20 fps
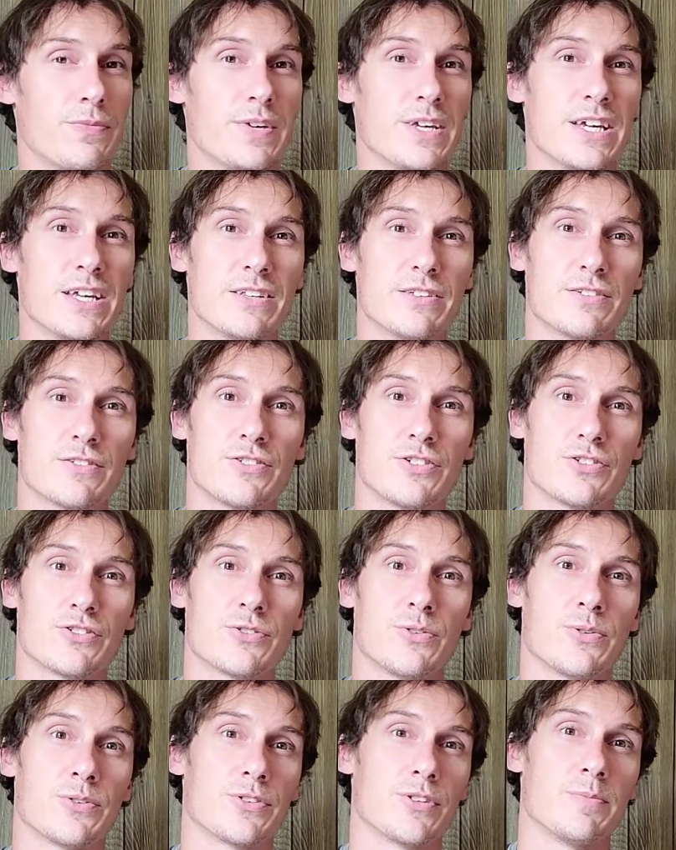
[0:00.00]
it's just
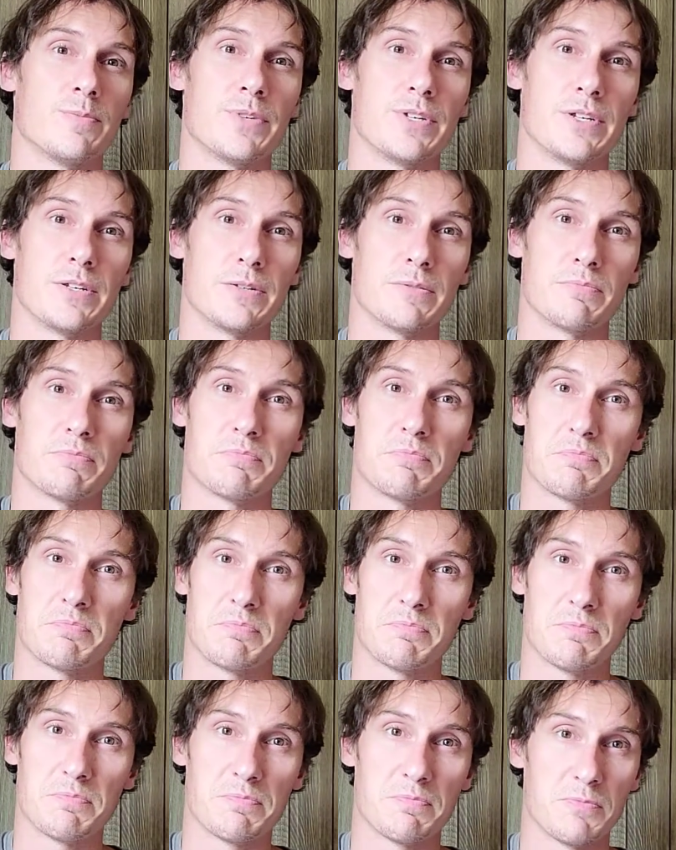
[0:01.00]
going to be
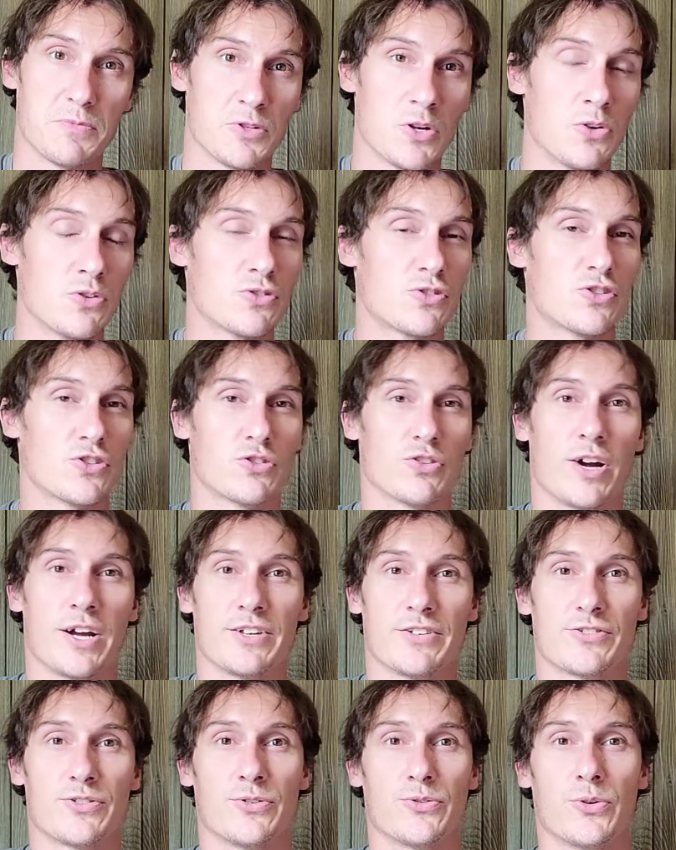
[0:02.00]
nose to the
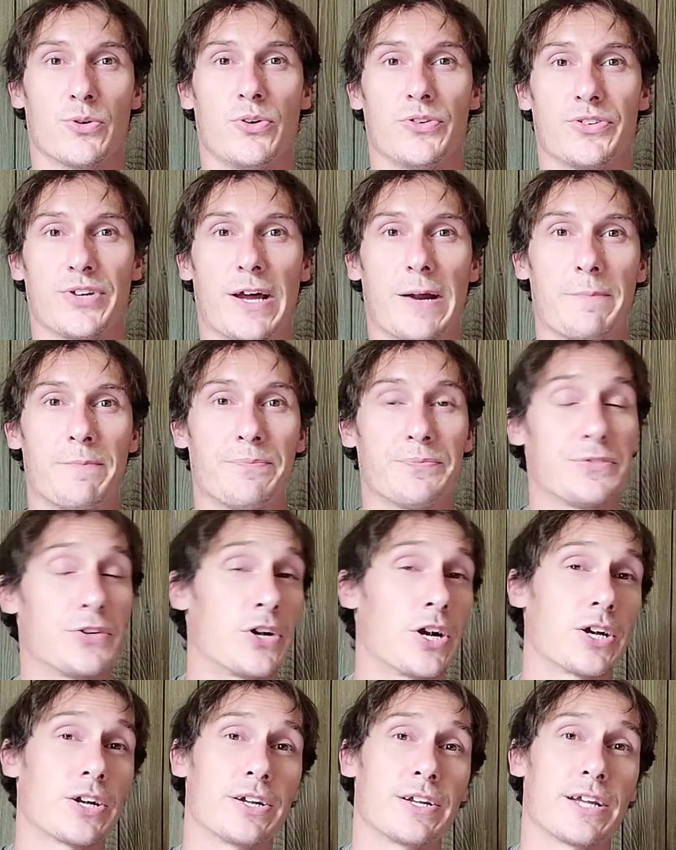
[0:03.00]
grindstone the whole time. They're
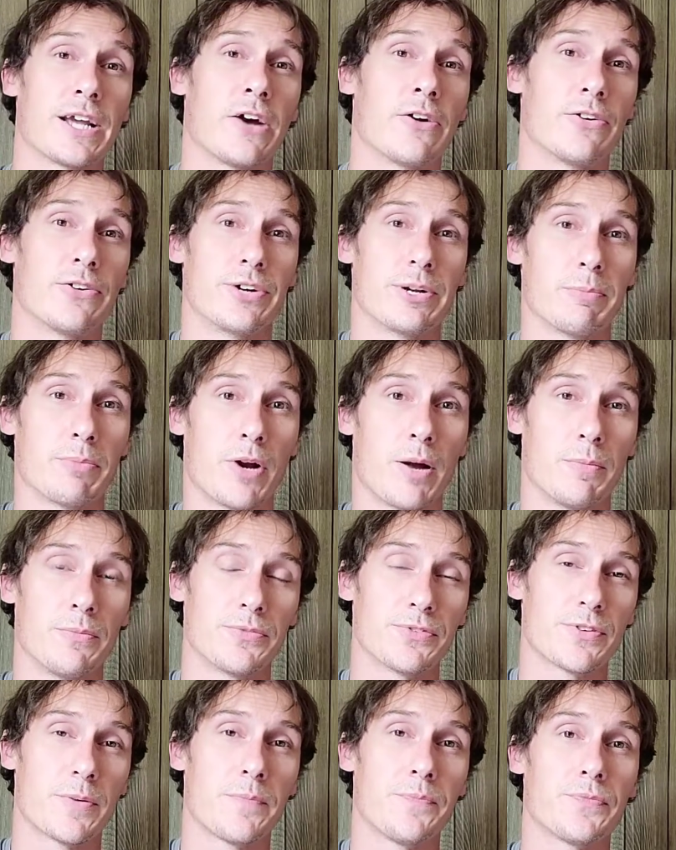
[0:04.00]
not going to encounter any
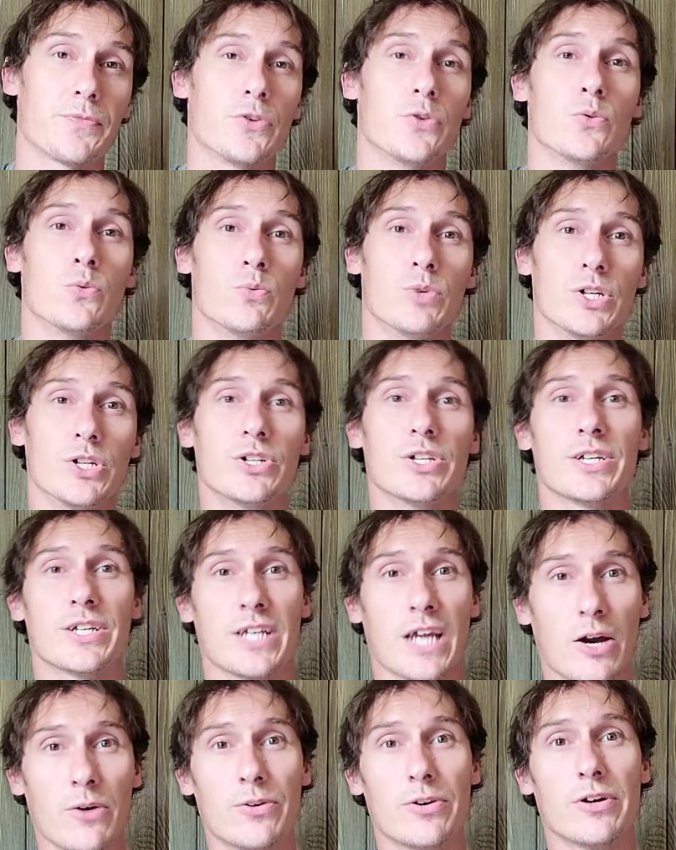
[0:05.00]
problems. You will
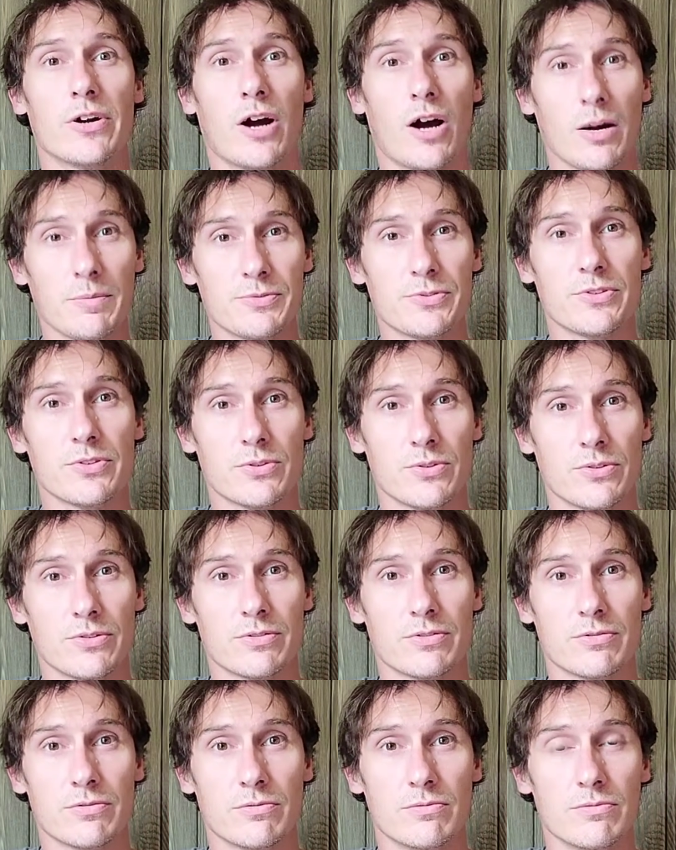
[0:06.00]
encounter
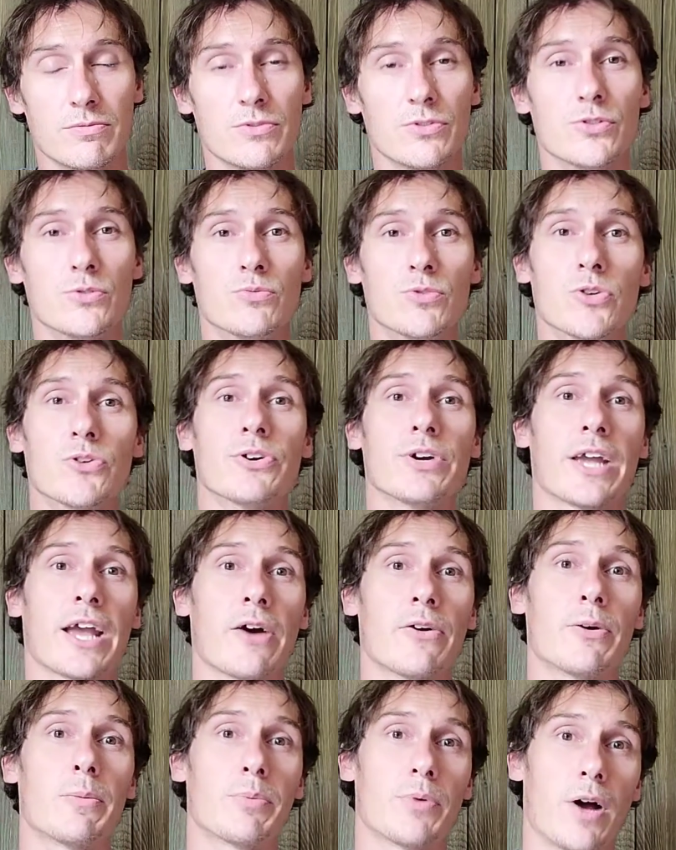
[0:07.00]
obstacles. You will
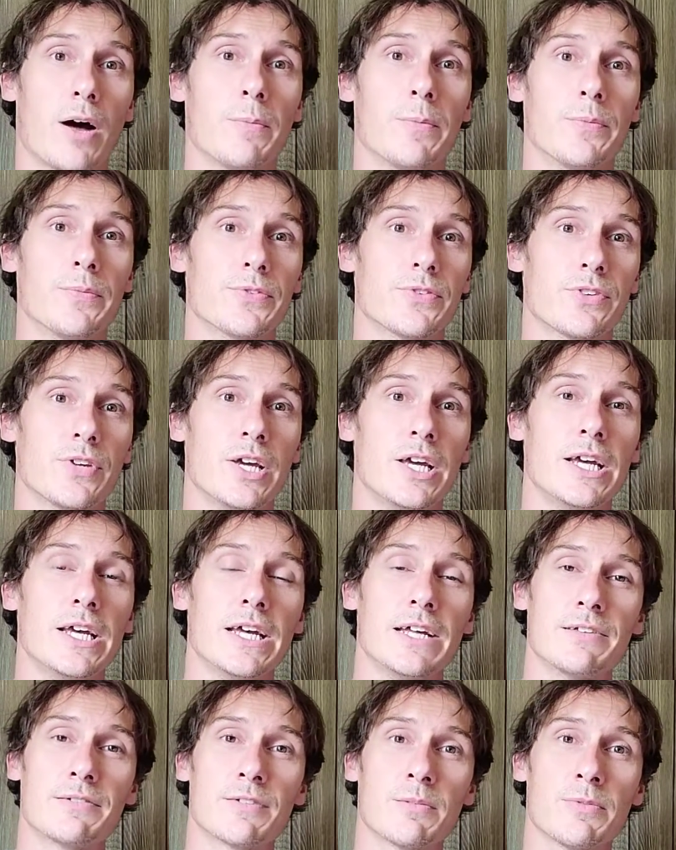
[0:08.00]
encounter problems.
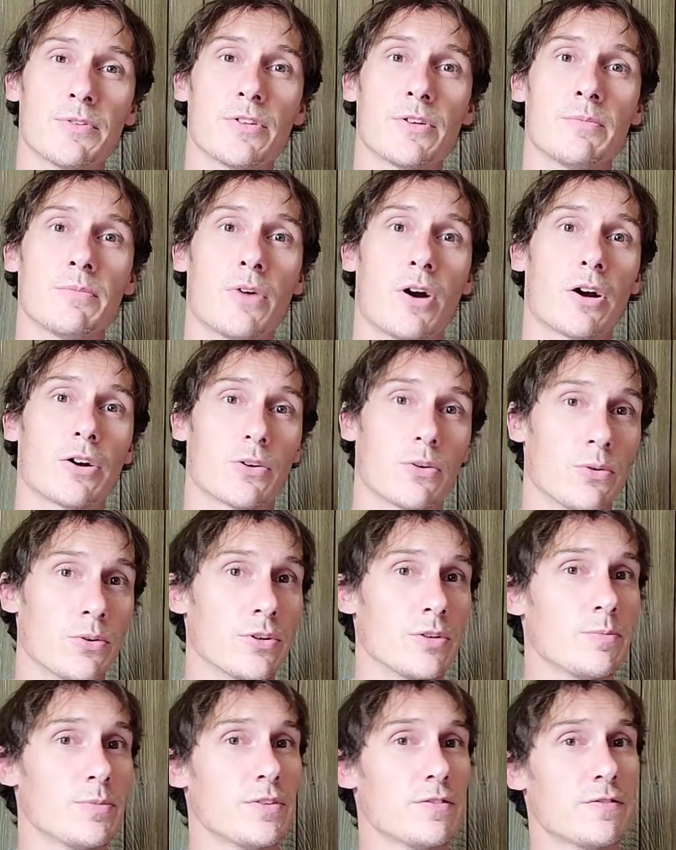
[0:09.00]
And some of them are going
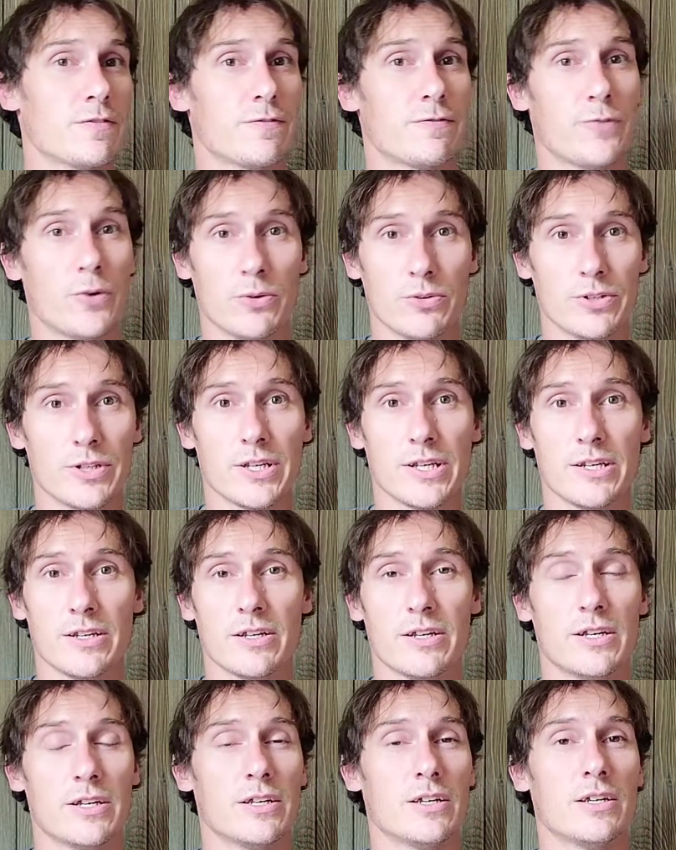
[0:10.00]
to be fully,
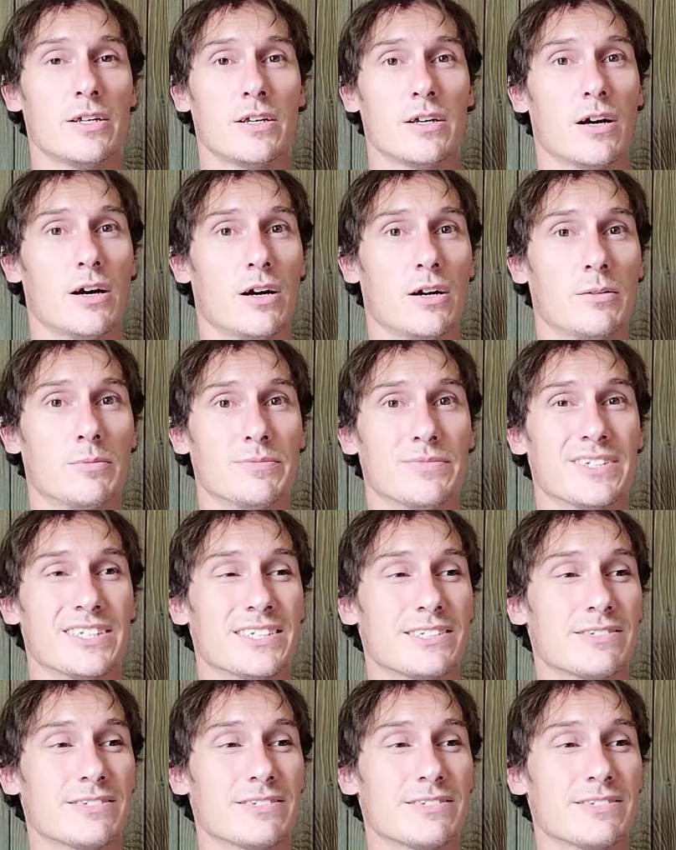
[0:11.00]
what's